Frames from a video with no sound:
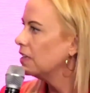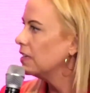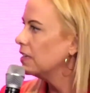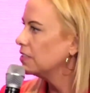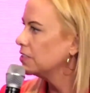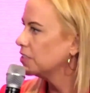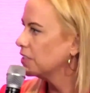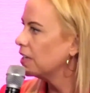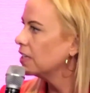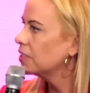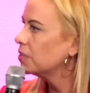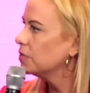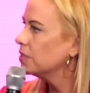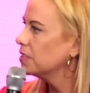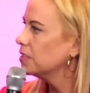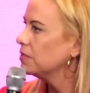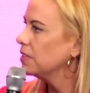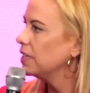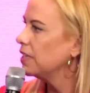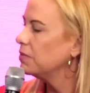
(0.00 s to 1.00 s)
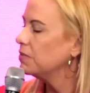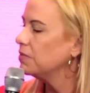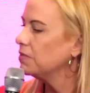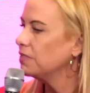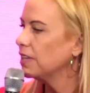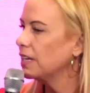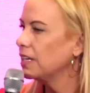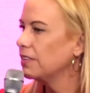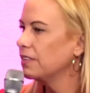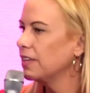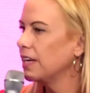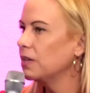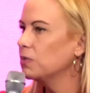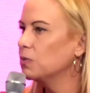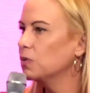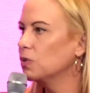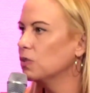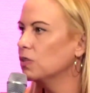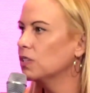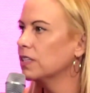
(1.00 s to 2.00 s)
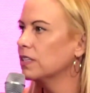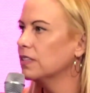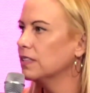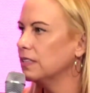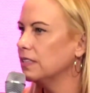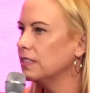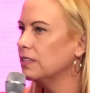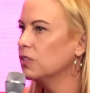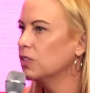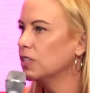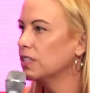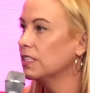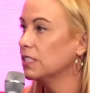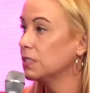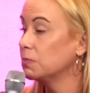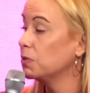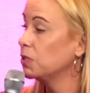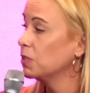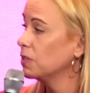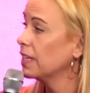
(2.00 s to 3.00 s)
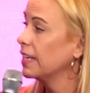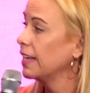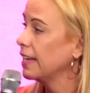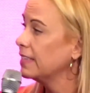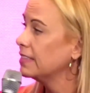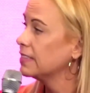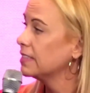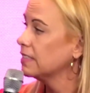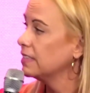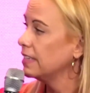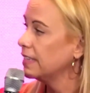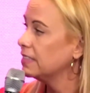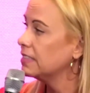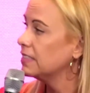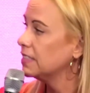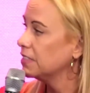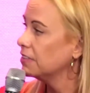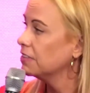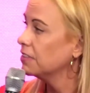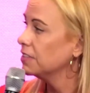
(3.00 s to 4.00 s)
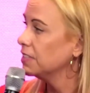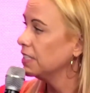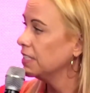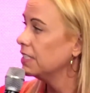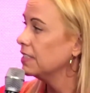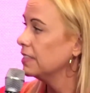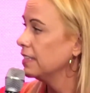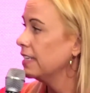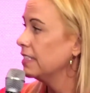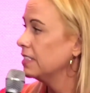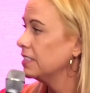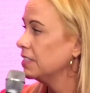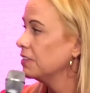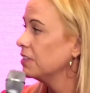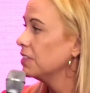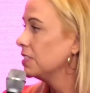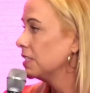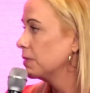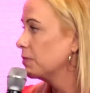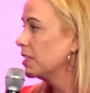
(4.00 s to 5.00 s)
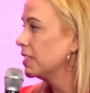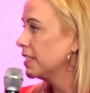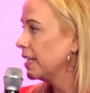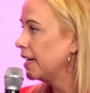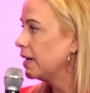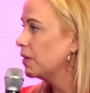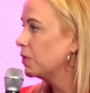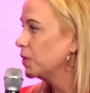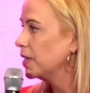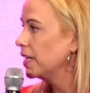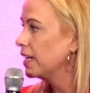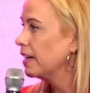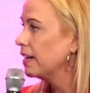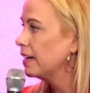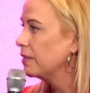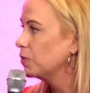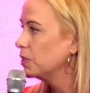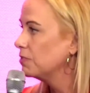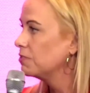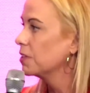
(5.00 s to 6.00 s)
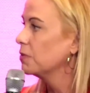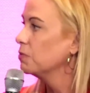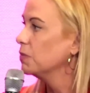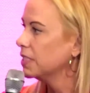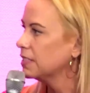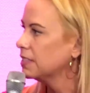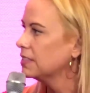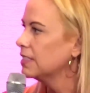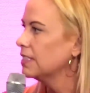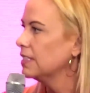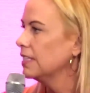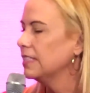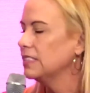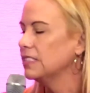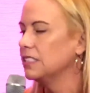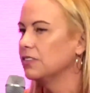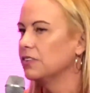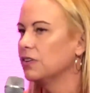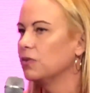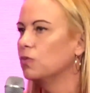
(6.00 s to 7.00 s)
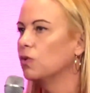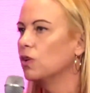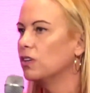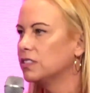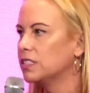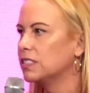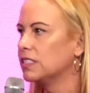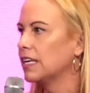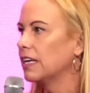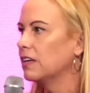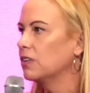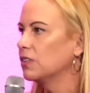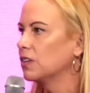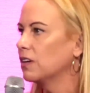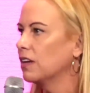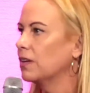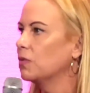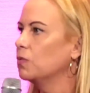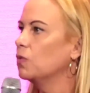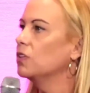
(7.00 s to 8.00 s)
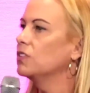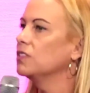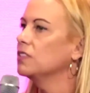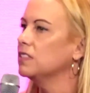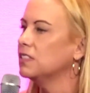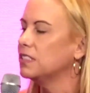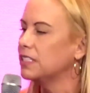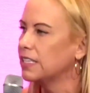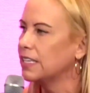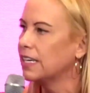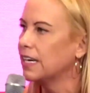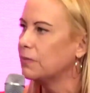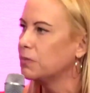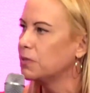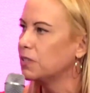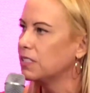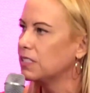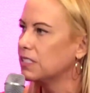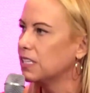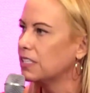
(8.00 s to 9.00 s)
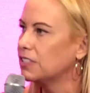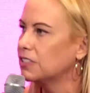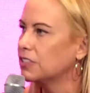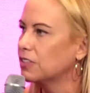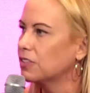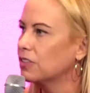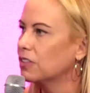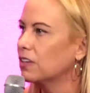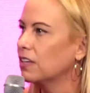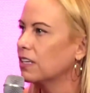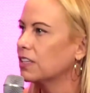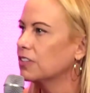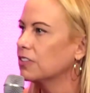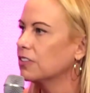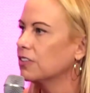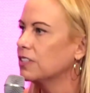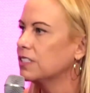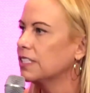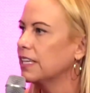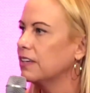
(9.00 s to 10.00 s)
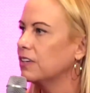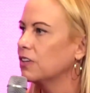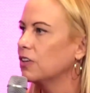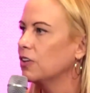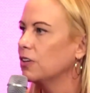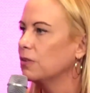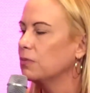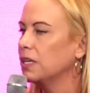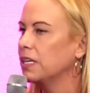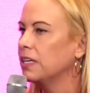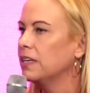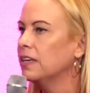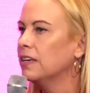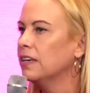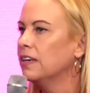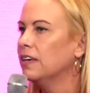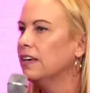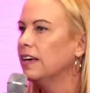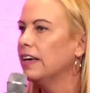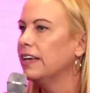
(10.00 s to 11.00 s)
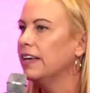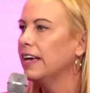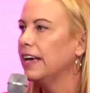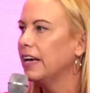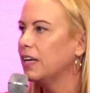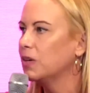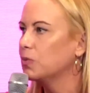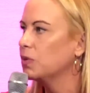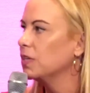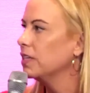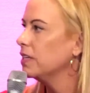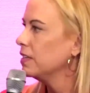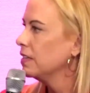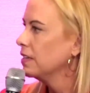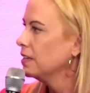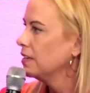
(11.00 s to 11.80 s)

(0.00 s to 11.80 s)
cycle, and that they will look at this purely as a net zero, similar to how we've committed to net zero. What does that look like? What does decarbonisation look like across our economy, and how do we